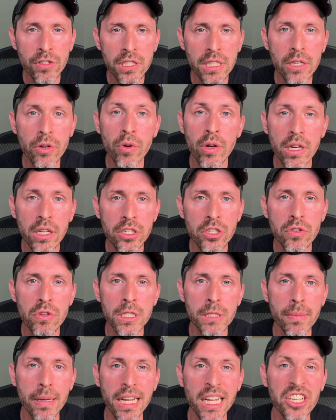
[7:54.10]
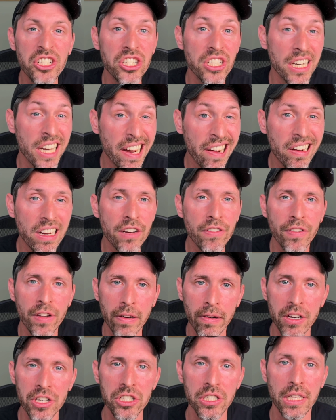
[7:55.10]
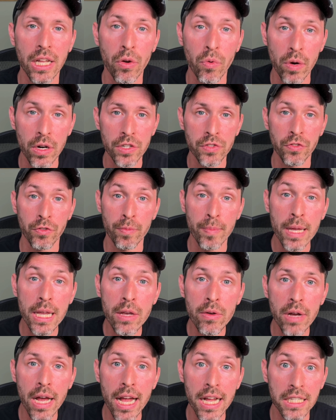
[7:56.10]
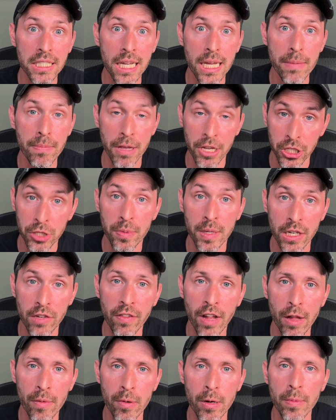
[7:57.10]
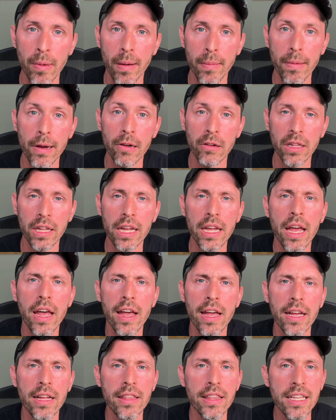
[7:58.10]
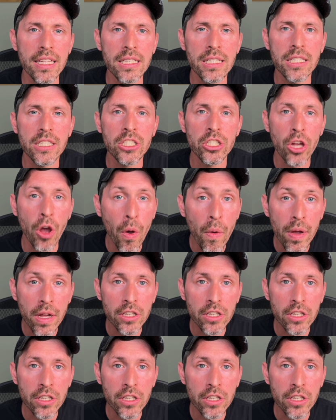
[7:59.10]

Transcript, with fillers: thing we're going to do is make a generic configuration that works for me as a PHP developer primarily. This is going